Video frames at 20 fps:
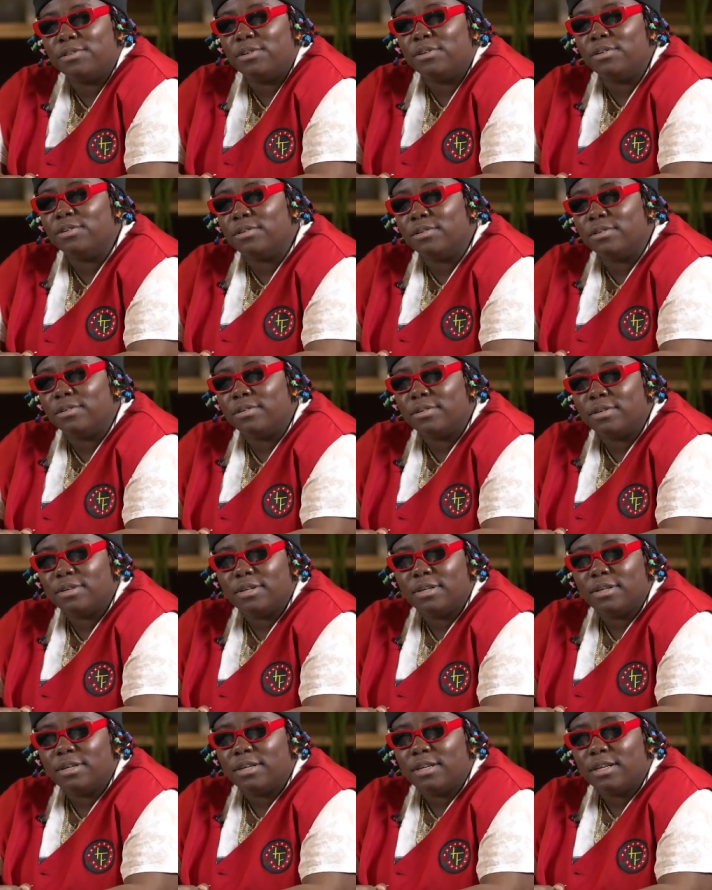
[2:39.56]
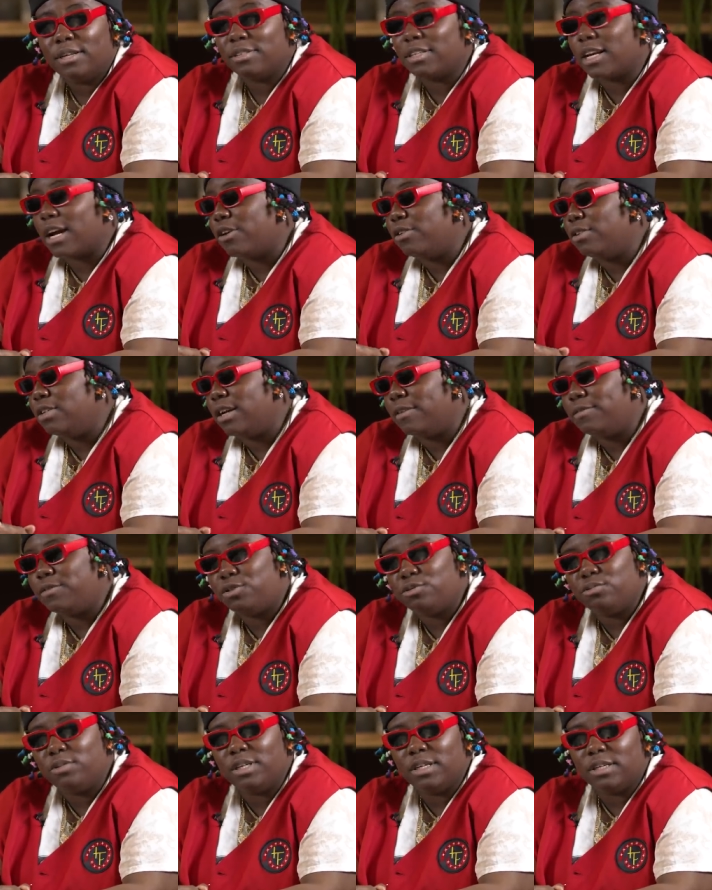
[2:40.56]
to London." Okay. It's like, "I only have
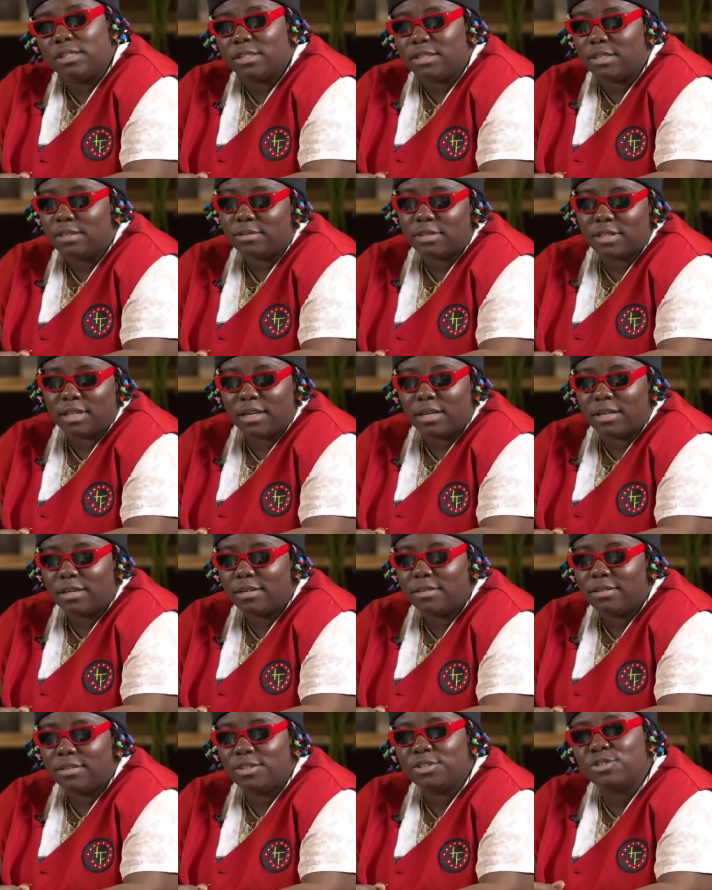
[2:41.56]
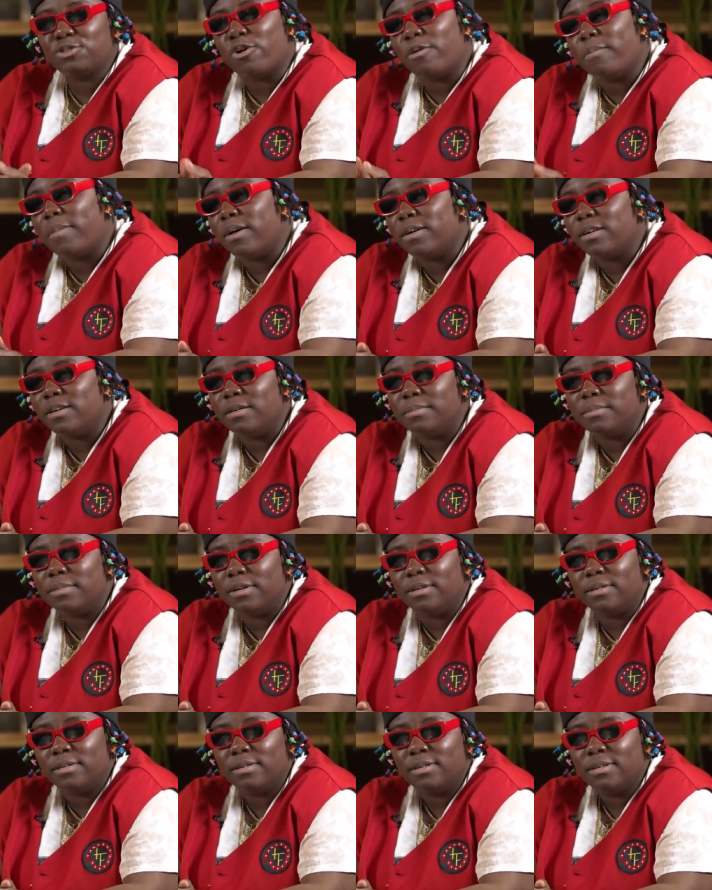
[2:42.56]
two days," and he was like, "Just come out here,
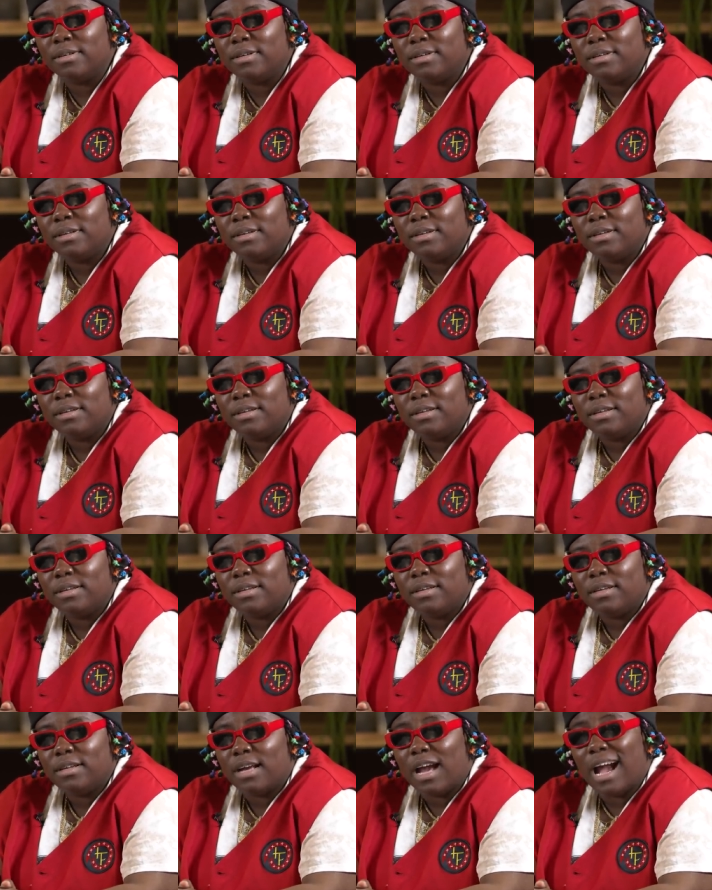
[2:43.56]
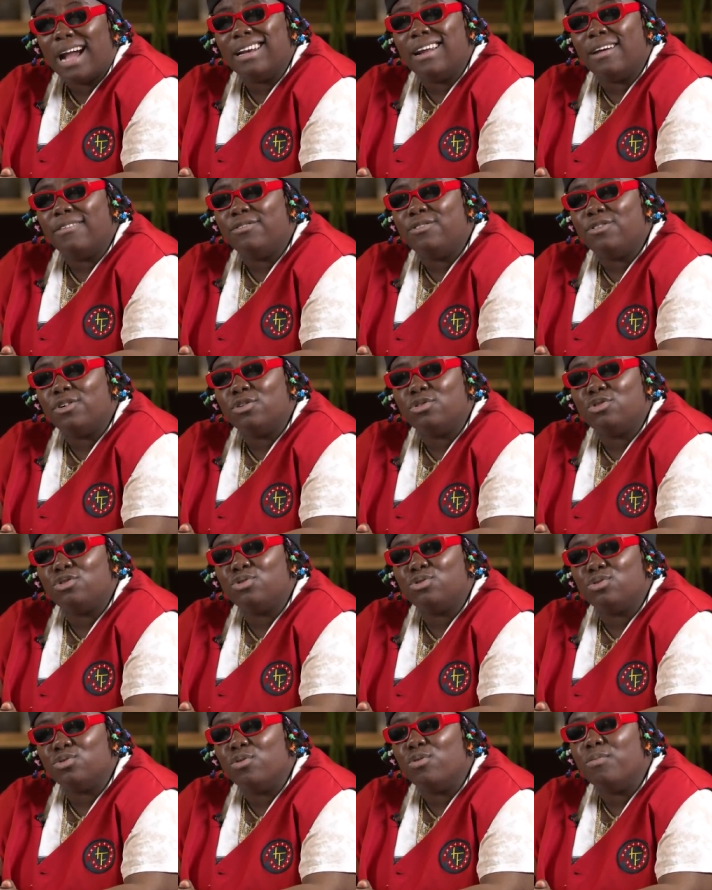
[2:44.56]
man." Okay. And I've done
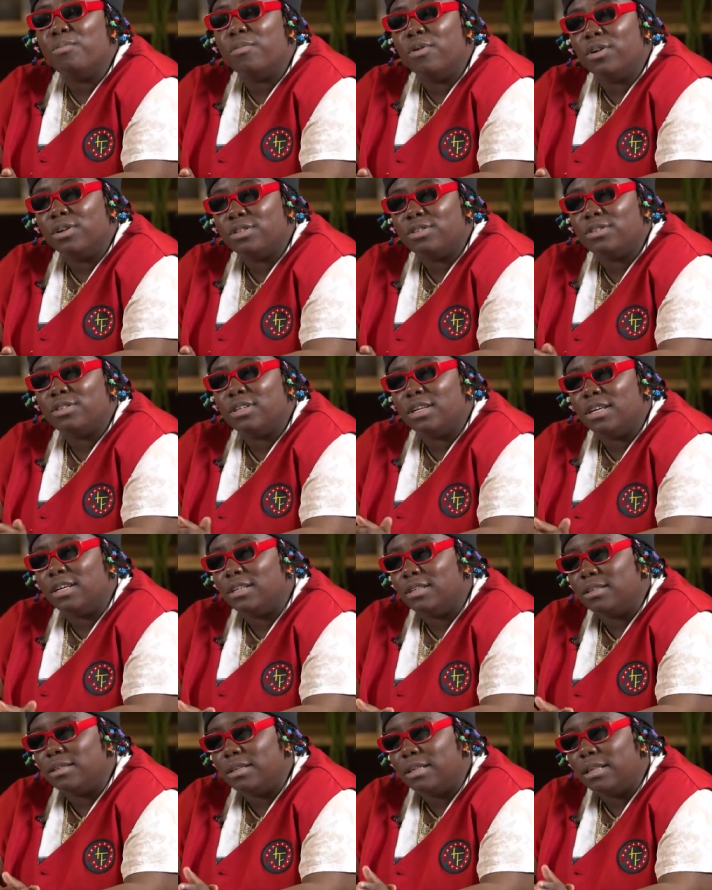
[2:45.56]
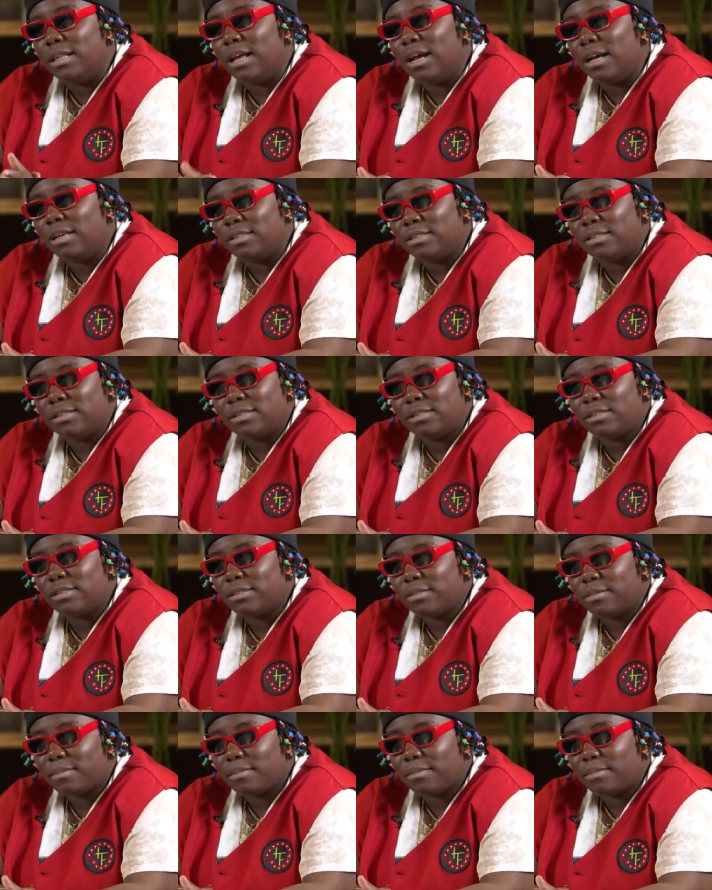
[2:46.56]
so much in the last